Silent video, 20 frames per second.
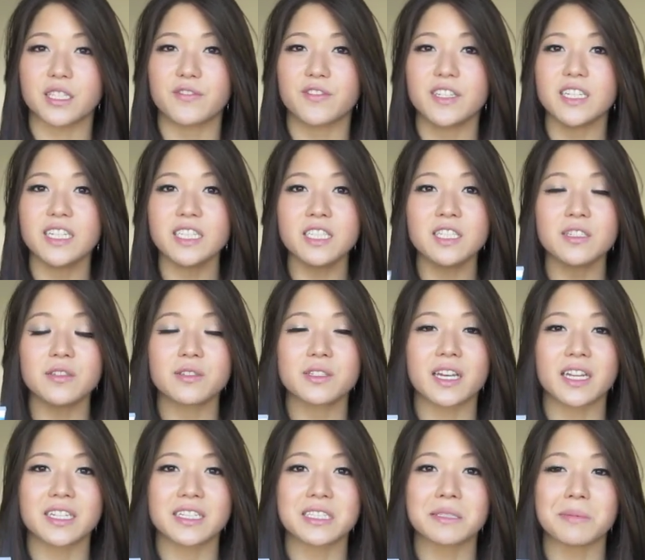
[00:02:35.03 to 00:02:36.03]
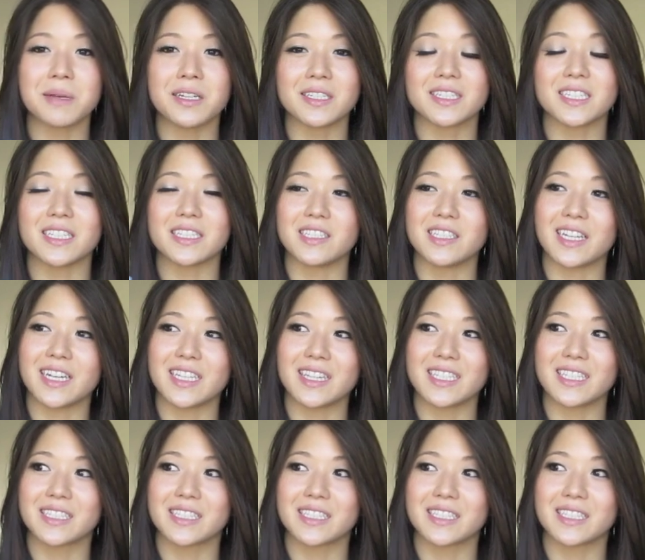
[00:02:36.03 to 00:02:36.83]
if you're into those kind of smells, then you'll like